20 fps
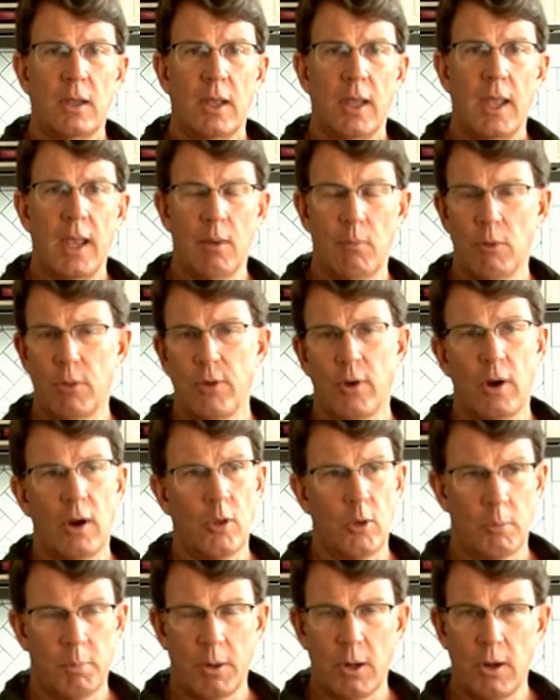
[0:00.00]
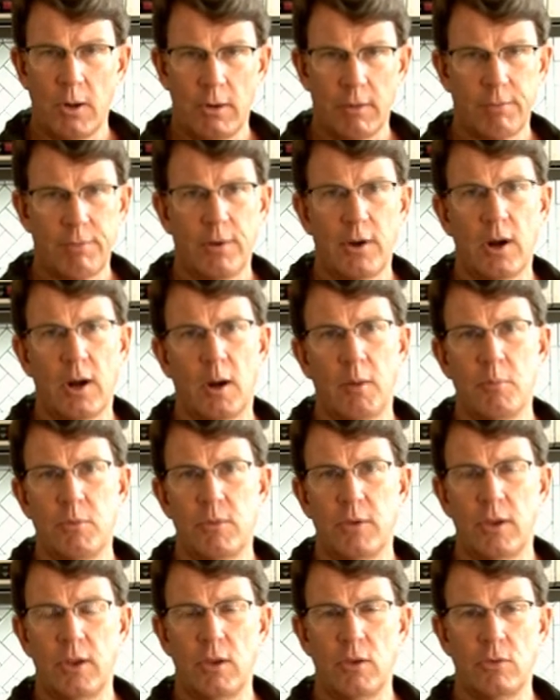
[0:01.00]
and with our other partner
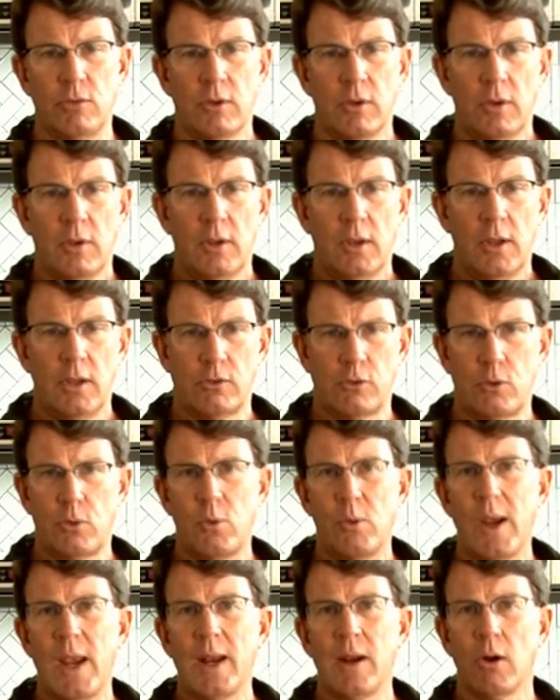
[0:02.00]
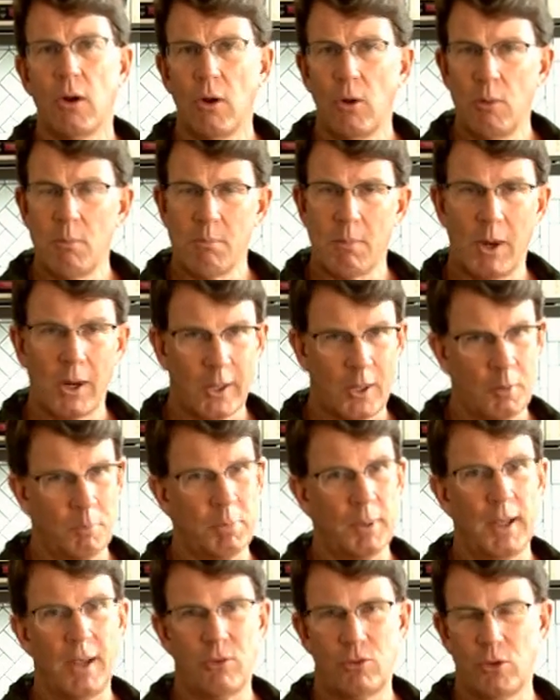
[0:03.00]
farms is create our own
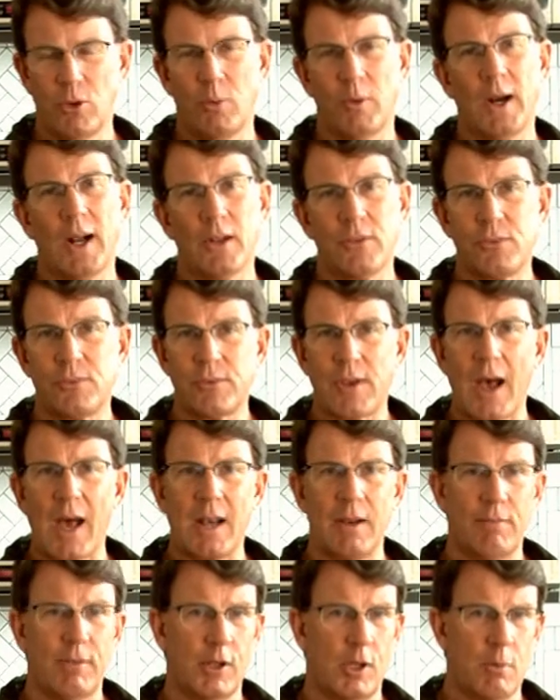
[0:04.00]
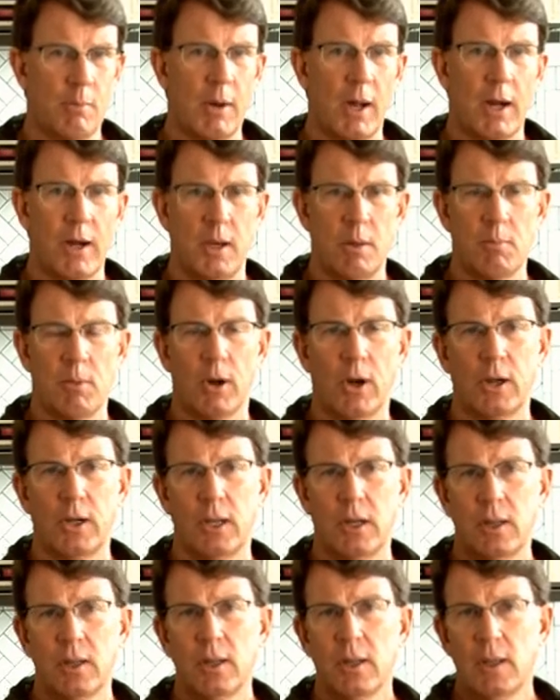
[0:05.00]
marketplace. So we're outside of the commodity
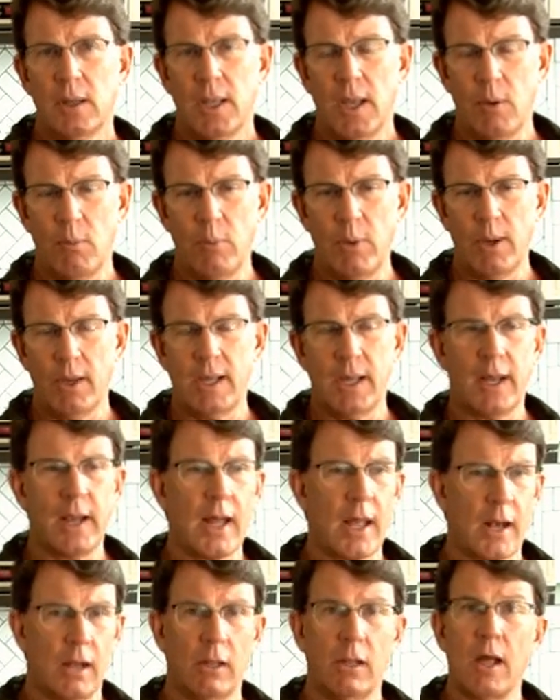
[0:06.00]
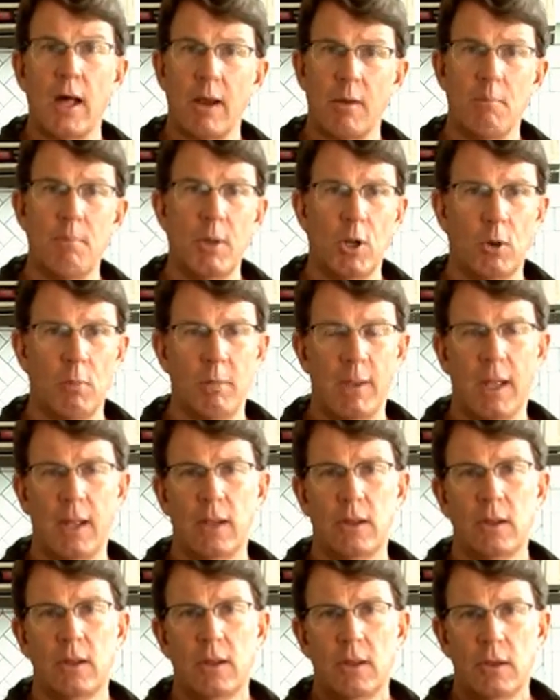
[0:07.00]
market, and we cut out a lot of
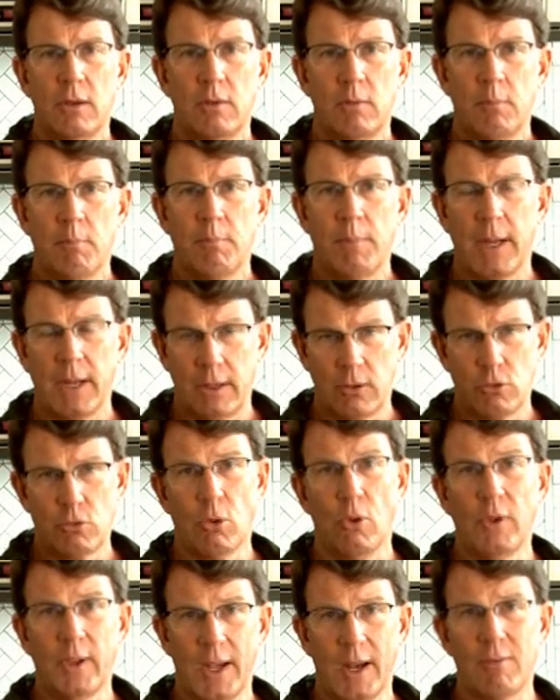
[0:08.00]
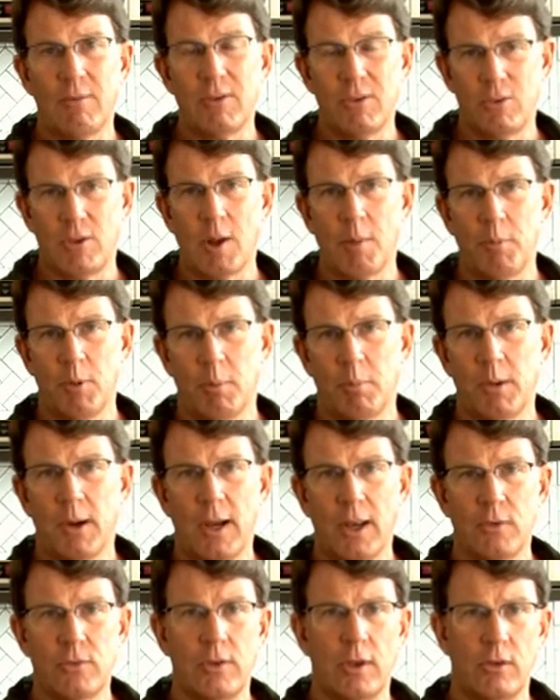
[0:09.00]
middlemen by controlling every step of the
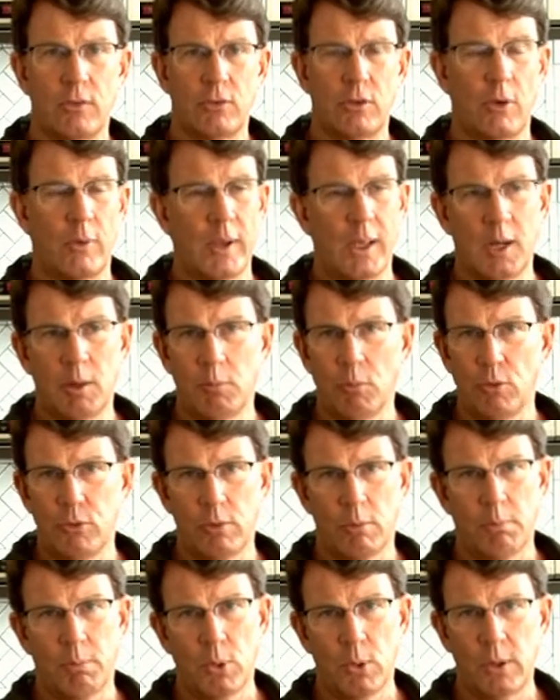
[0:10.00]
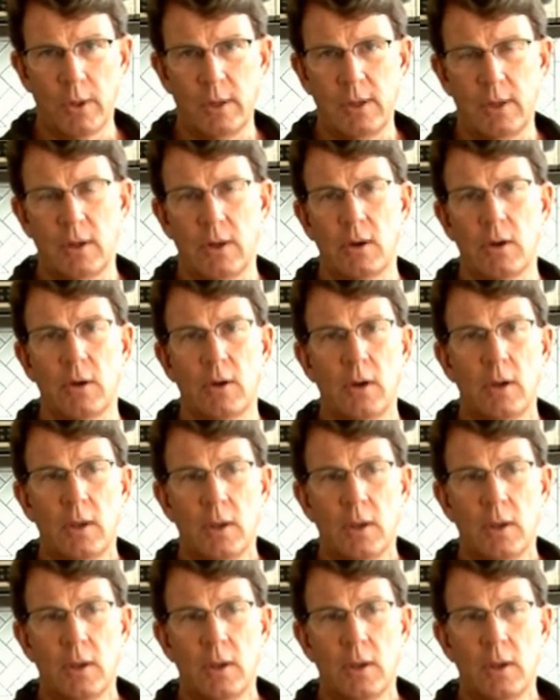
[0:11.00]
process. So animals are born here,